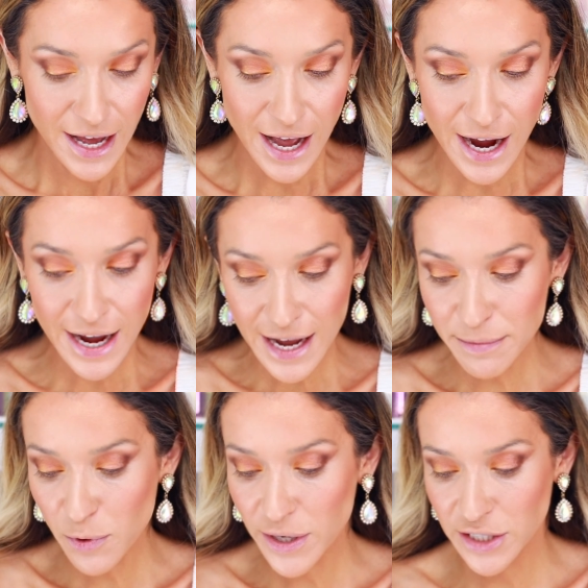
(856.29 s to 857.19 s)
I
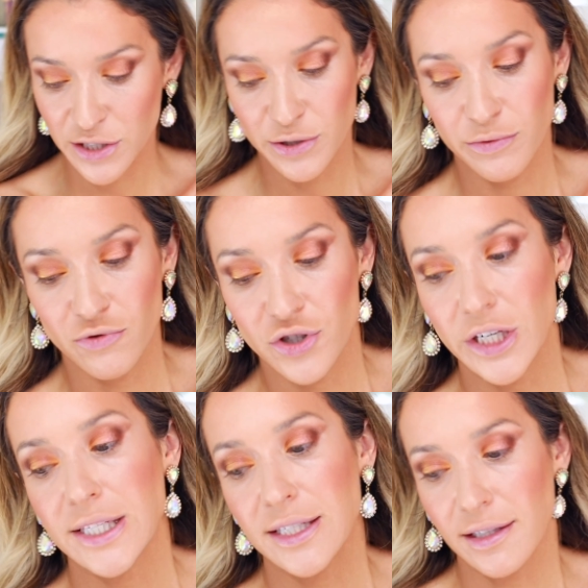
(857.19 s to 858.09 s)
am going to do
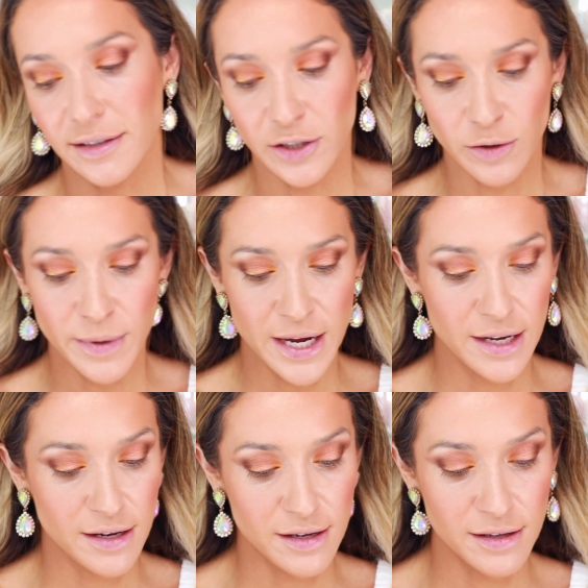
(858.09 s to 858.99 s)
just a little
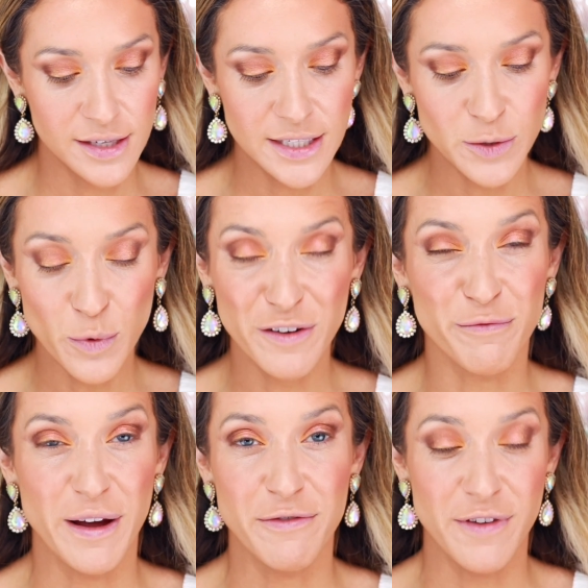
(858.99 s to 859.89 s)
bit. This is one of
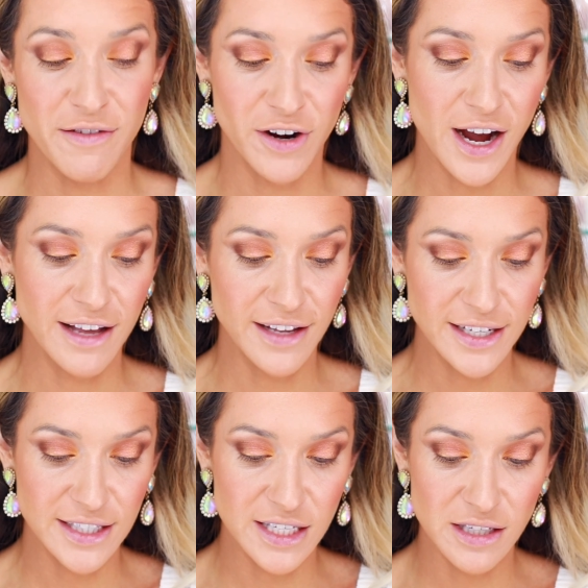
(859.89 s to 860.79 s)
my favorite
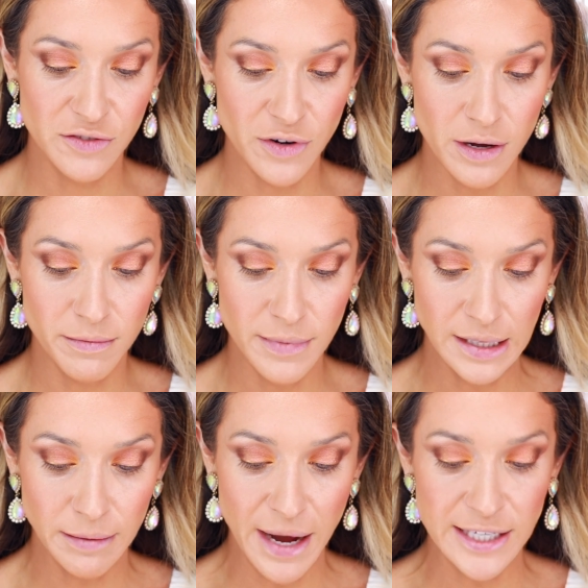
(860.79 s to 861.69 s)
highlights. This is from
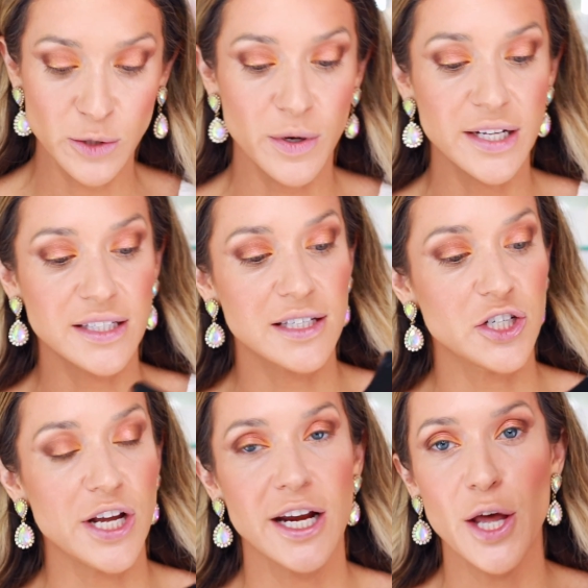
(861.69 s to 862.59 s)
Illamasqua. It's the
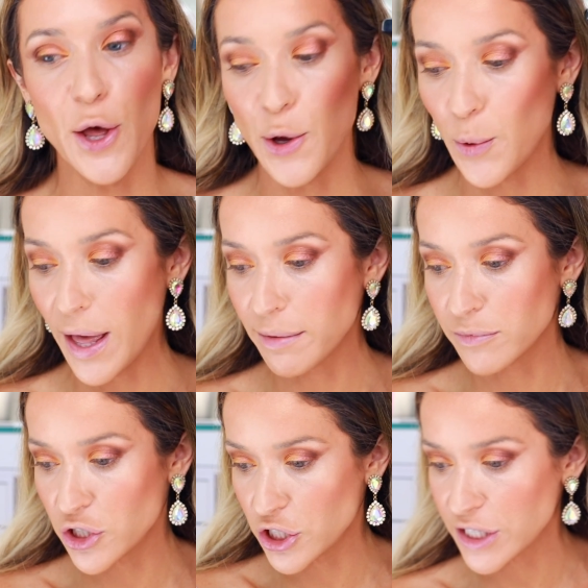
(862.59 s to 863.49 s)
shade
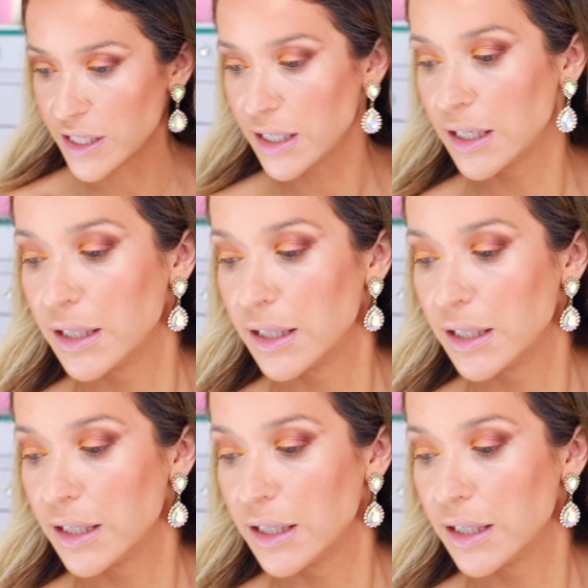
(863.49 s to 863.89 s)
OMG.